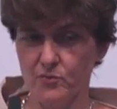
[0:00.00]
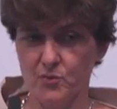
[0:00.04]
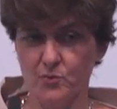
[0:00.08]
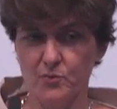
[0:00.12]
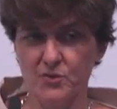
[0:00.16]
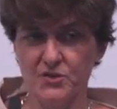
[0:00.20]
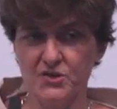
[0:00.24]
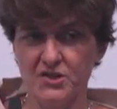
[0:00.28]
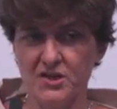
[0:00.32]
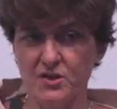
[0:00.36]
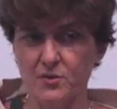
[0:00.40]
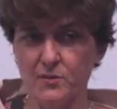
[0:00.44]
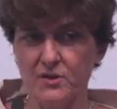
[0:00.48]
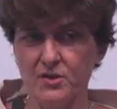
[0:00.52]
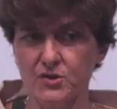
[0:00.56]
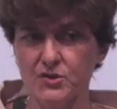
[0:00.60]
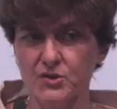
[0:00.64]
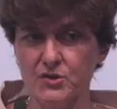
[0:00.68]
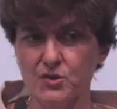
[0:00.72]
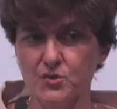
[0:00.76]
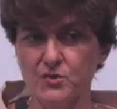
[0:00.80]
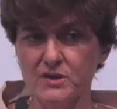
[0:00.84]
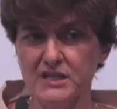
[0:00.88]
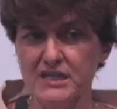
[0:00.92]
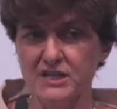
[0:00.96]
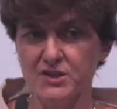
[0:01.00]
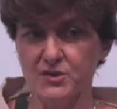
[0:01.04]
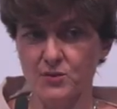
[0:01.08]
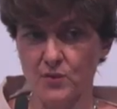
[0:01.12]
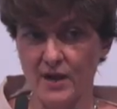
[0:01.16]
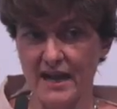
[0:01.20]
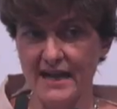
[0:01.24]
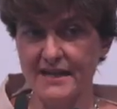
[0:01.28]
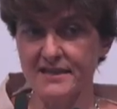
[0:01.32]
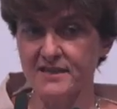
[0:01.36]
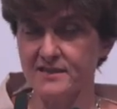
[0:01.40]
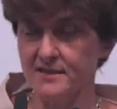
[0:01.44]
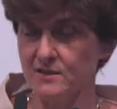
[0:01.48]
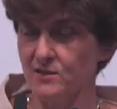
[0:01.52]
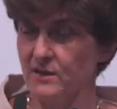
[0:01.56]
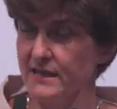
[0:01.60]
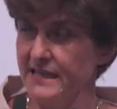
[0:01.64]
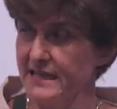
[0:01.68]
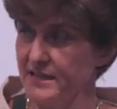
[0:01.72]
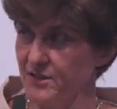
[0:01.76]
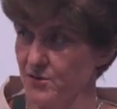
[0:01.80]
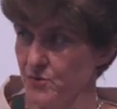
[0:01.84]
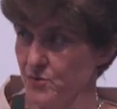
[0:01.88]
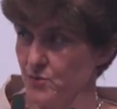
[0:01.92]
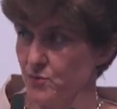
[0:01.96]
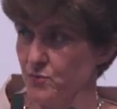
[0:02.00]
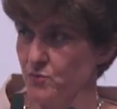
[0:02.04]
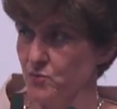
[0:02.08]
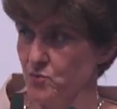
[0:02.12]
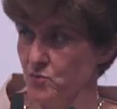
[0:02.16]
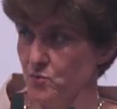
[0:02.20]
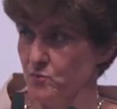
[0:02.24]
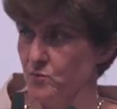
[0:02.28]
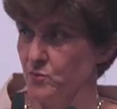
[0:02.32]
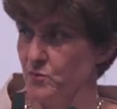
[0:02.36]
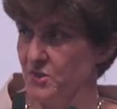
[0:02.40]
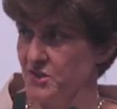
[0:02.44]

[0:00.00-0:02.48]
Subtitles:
materials you need to isolate your room,